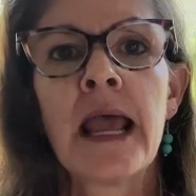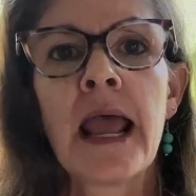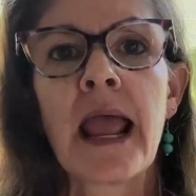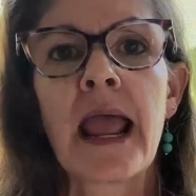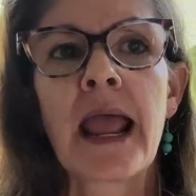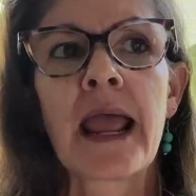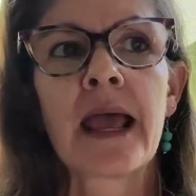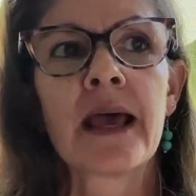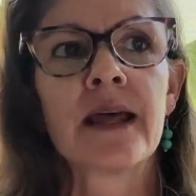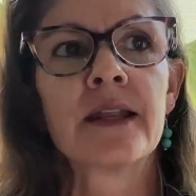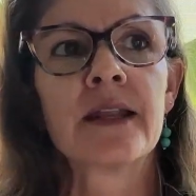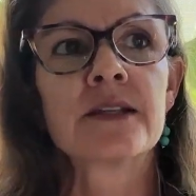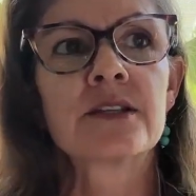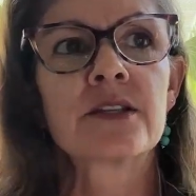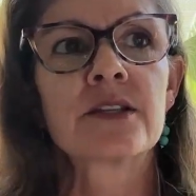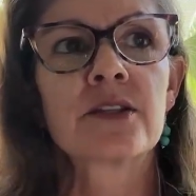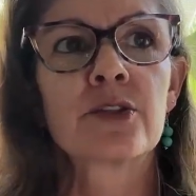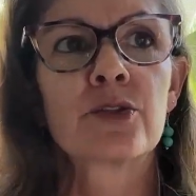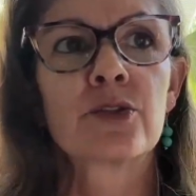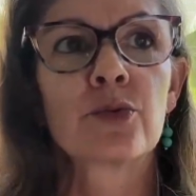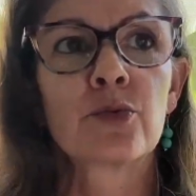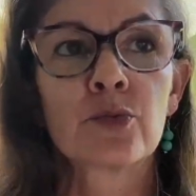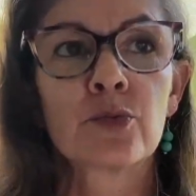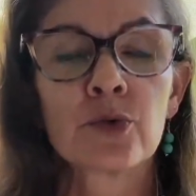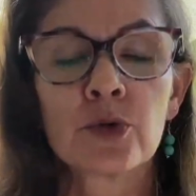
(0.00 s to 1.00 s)
And
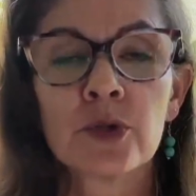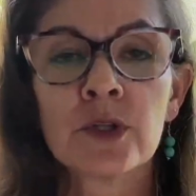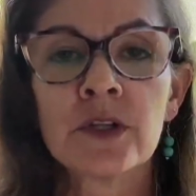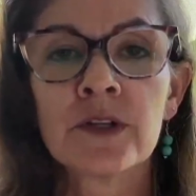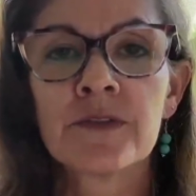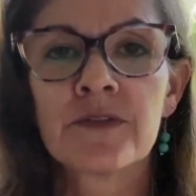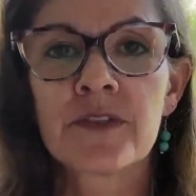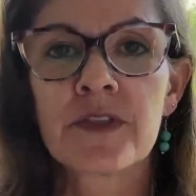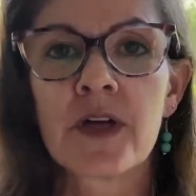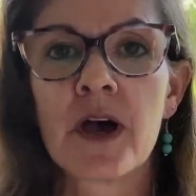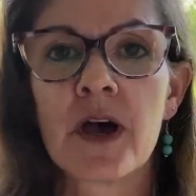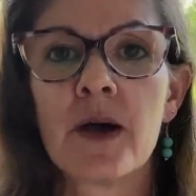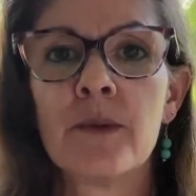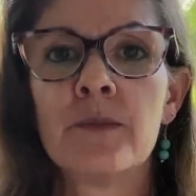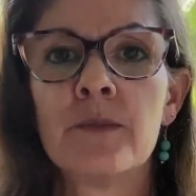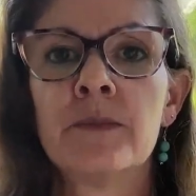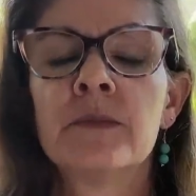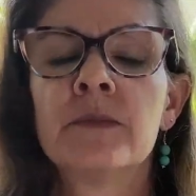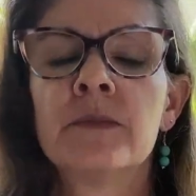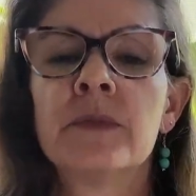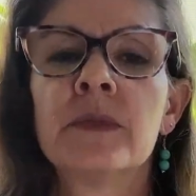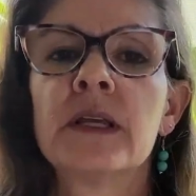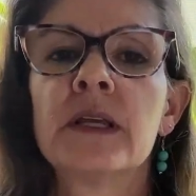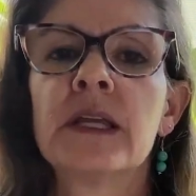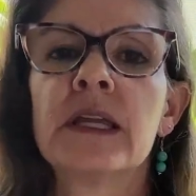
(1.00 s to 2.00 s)
the rule of
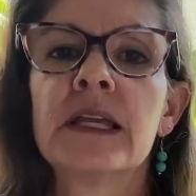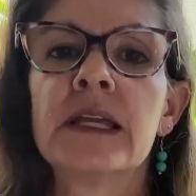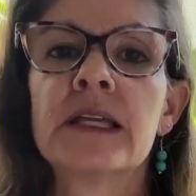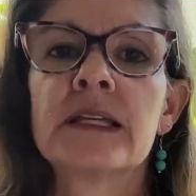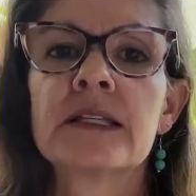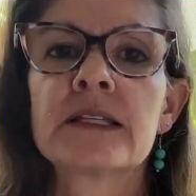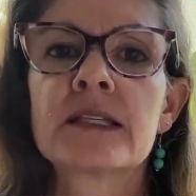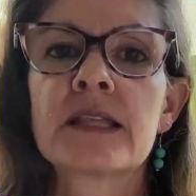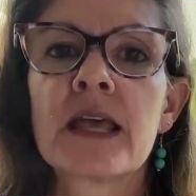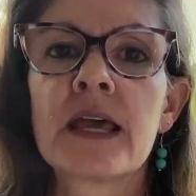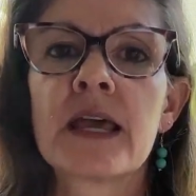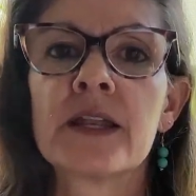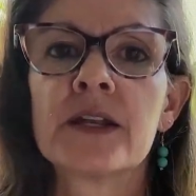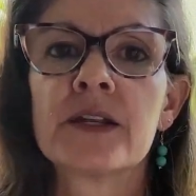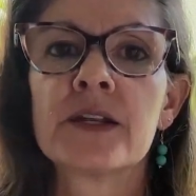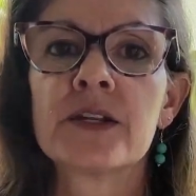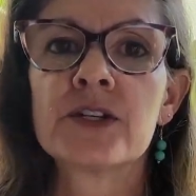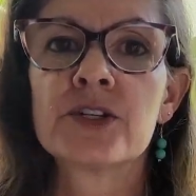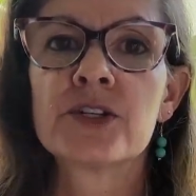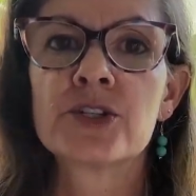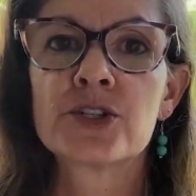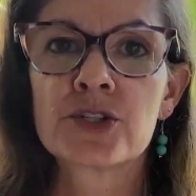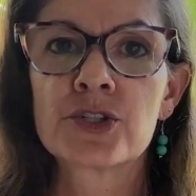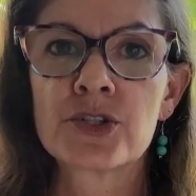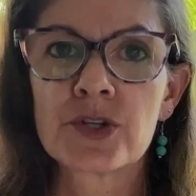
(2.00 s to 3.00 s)
thumb is that
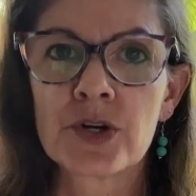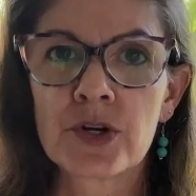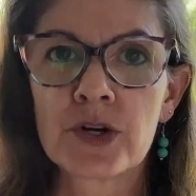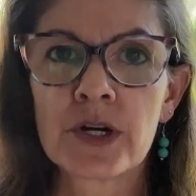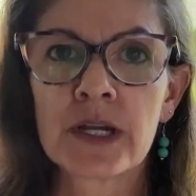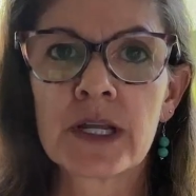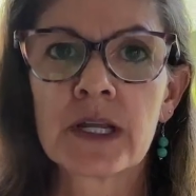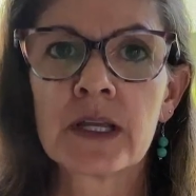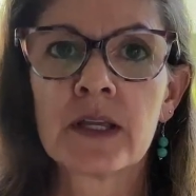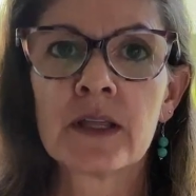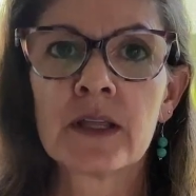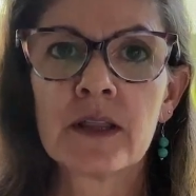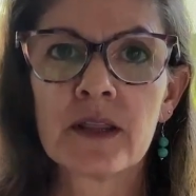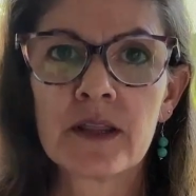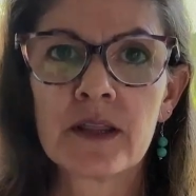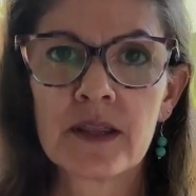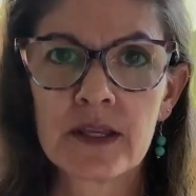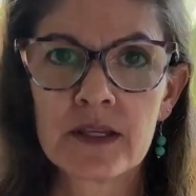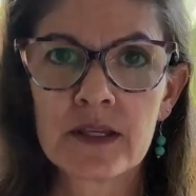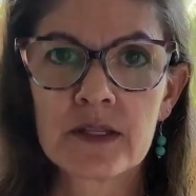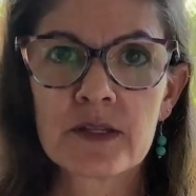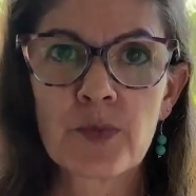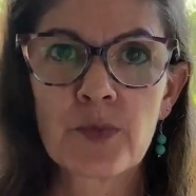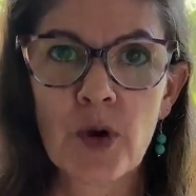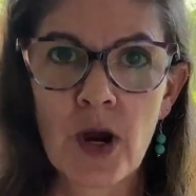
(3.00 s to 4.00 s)
during
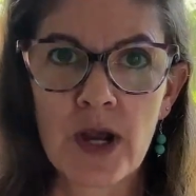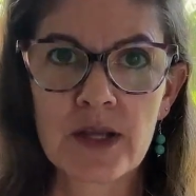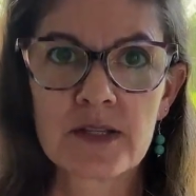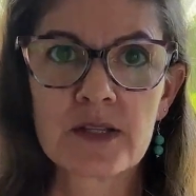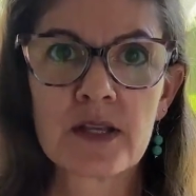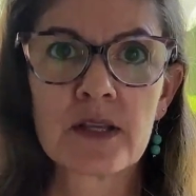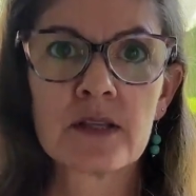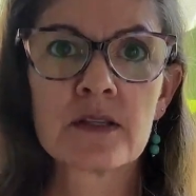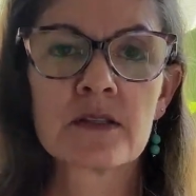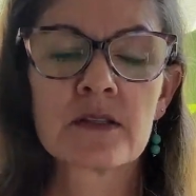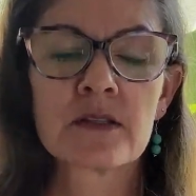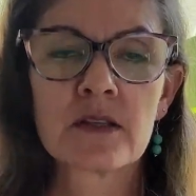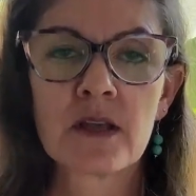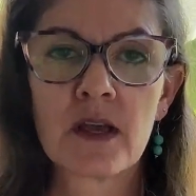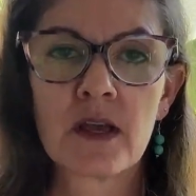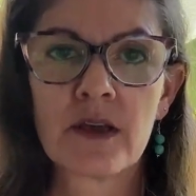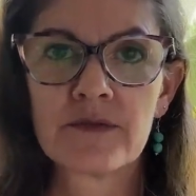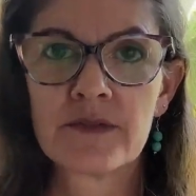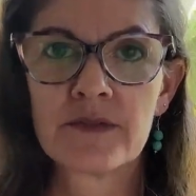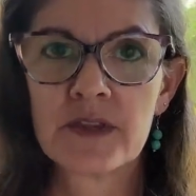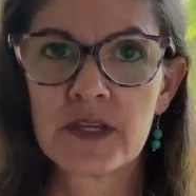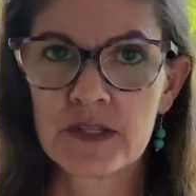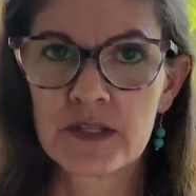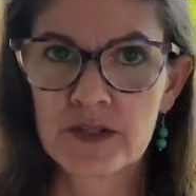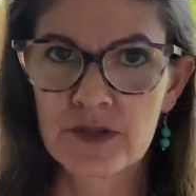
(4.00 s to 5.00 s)
this process of
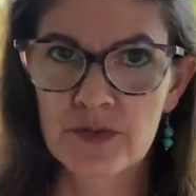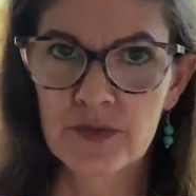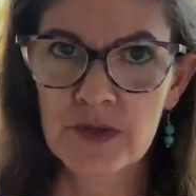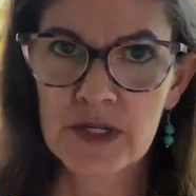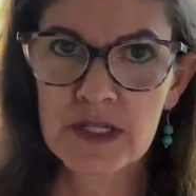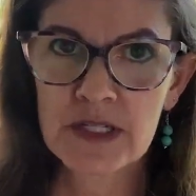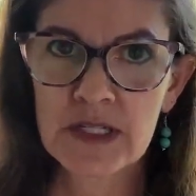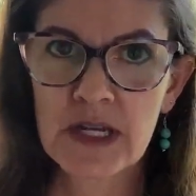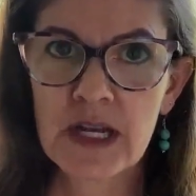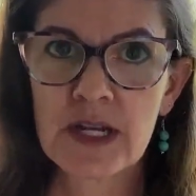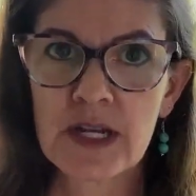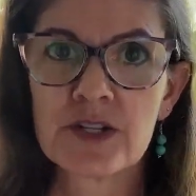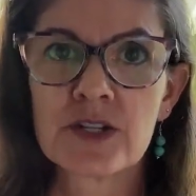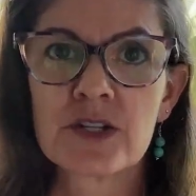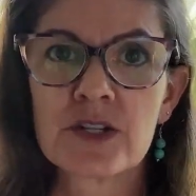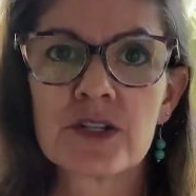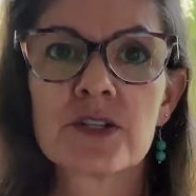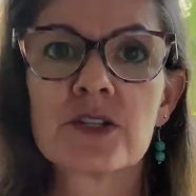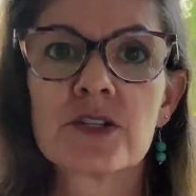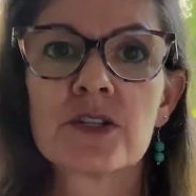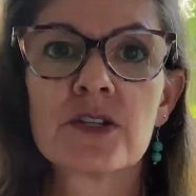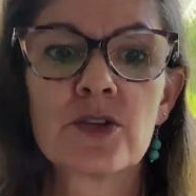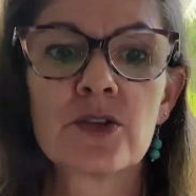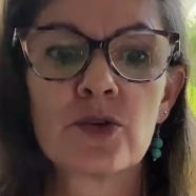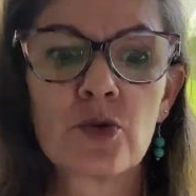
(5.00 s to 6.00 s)
these 3
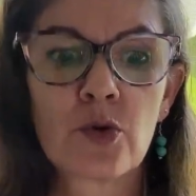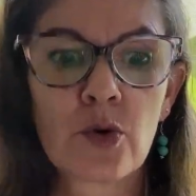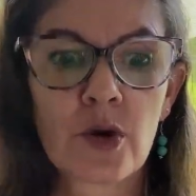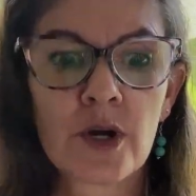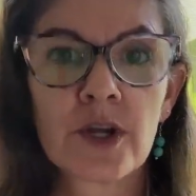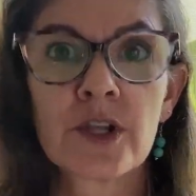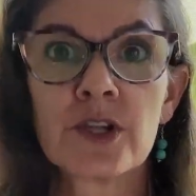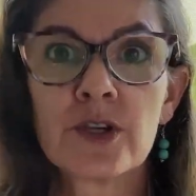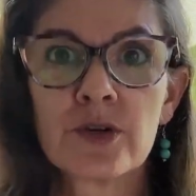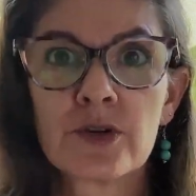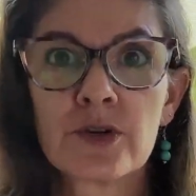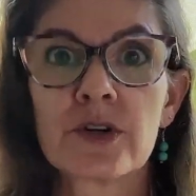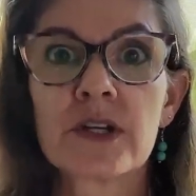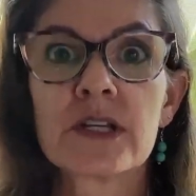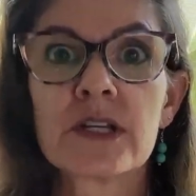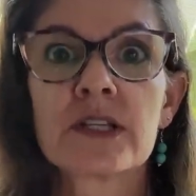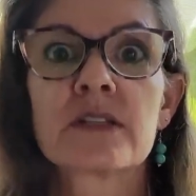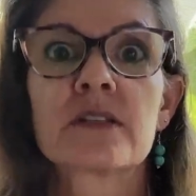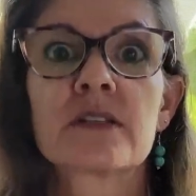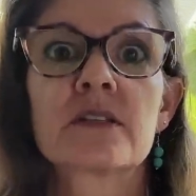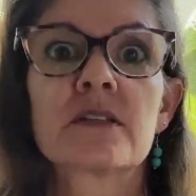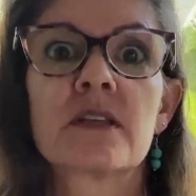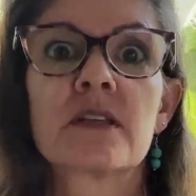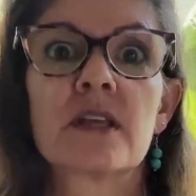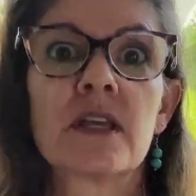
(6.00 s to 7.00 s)
stages, your
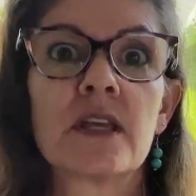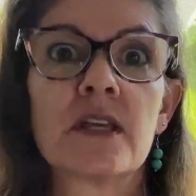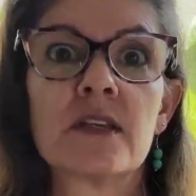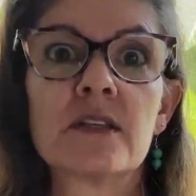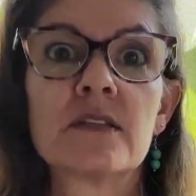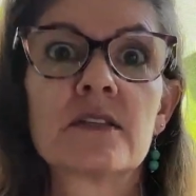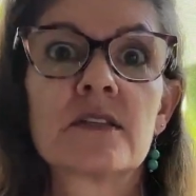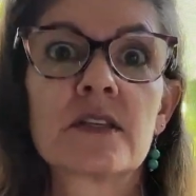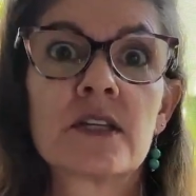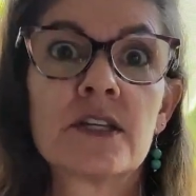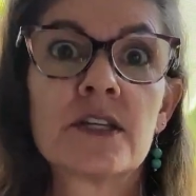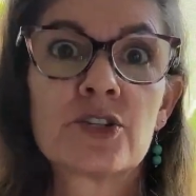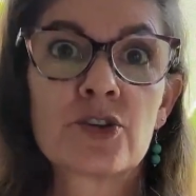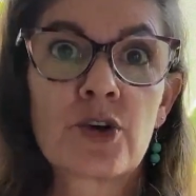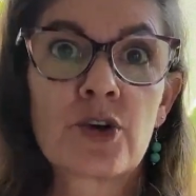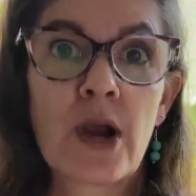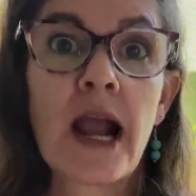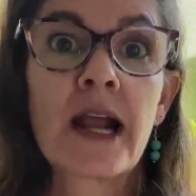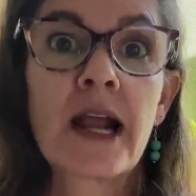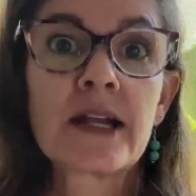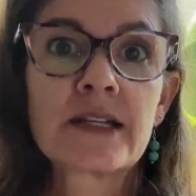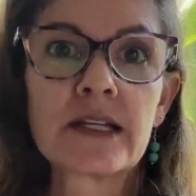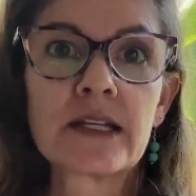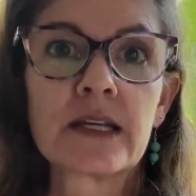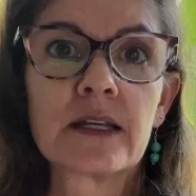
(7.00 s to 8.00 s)
uterus is
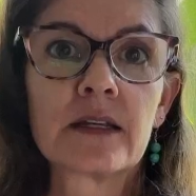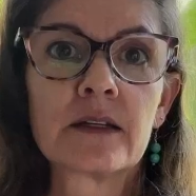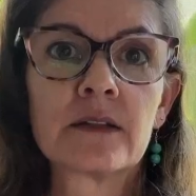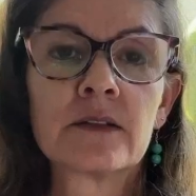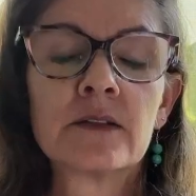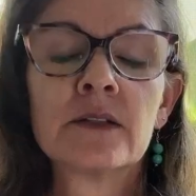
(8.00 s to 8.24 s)
contracting,